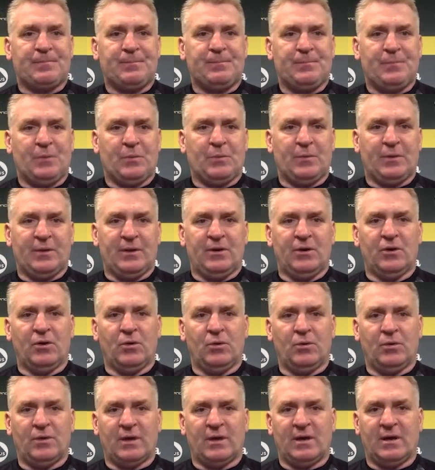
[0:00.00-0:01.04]
But we
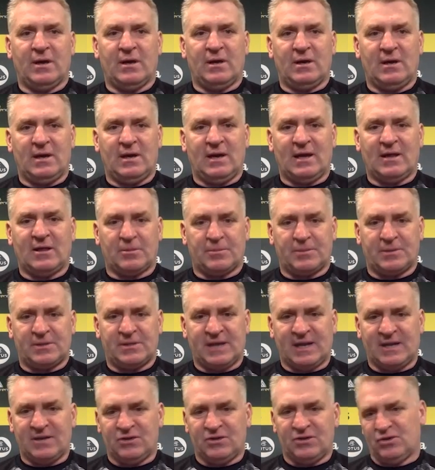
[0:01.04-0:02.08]
knew that he had the
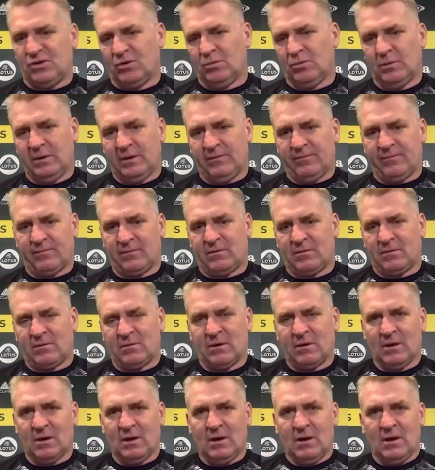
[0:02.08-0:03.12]
potential.
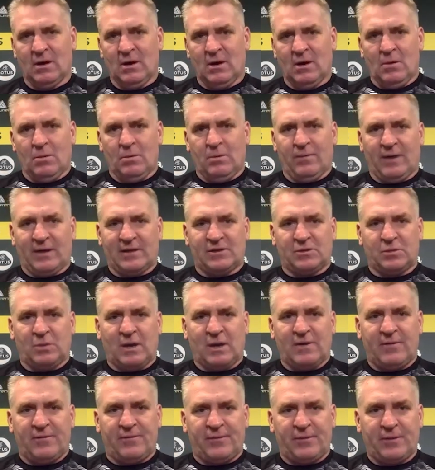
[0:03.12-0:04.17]
We've had to
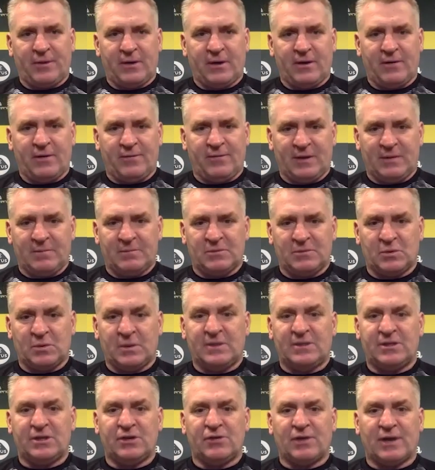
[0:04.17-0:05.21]
wait for him to
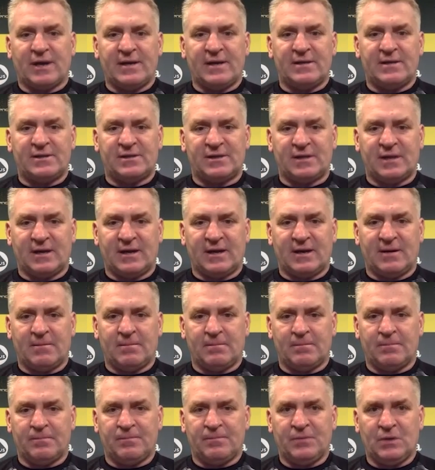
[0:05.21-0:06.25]
integrate,
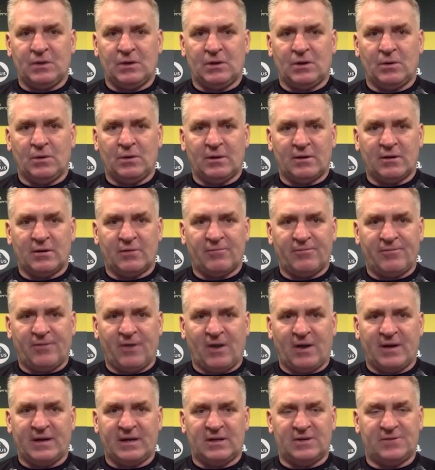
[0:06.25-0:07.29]
you know, and
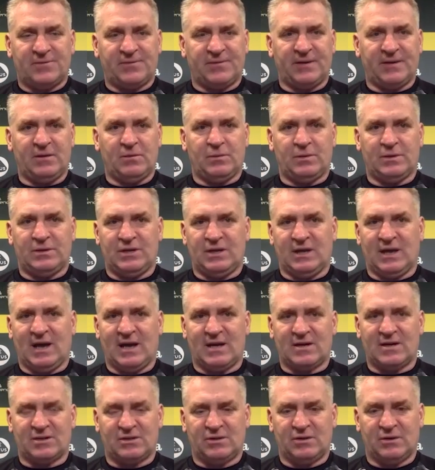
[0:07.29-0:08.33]
find his feet, which he
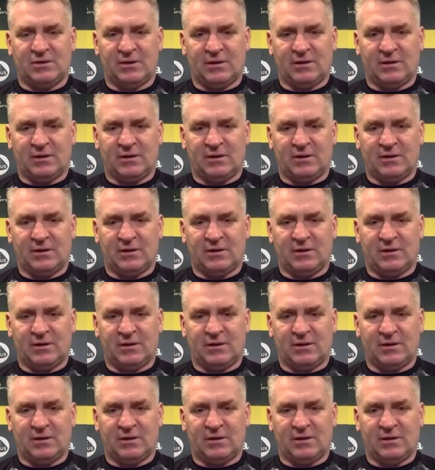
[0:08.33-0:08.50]
has done.